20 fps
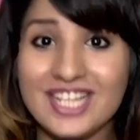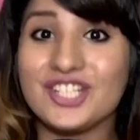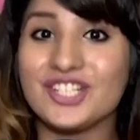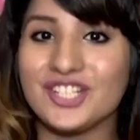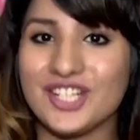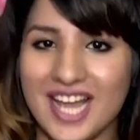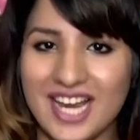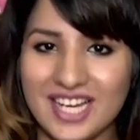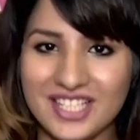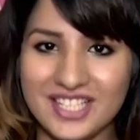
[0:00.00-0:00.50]

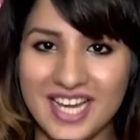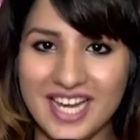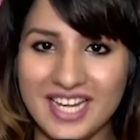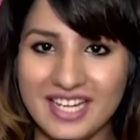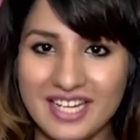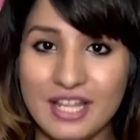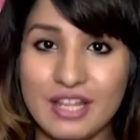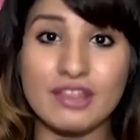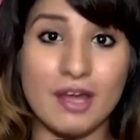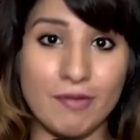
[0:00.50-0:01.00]
share
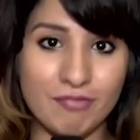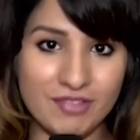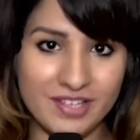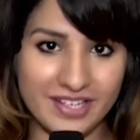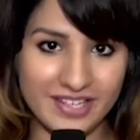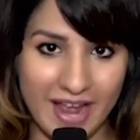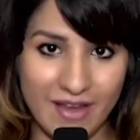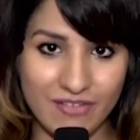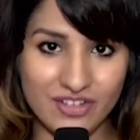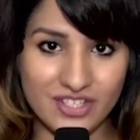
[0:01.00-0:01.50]
cheyandi,
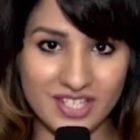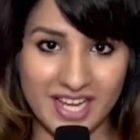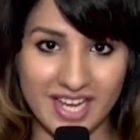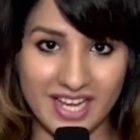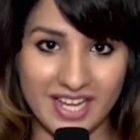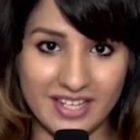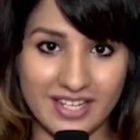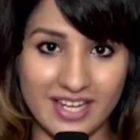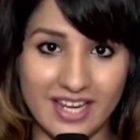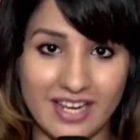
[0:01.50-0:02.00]
subscribe
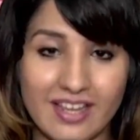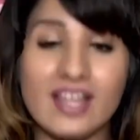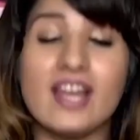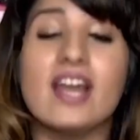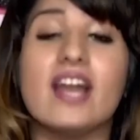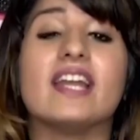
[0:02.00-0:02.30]
cheyandi.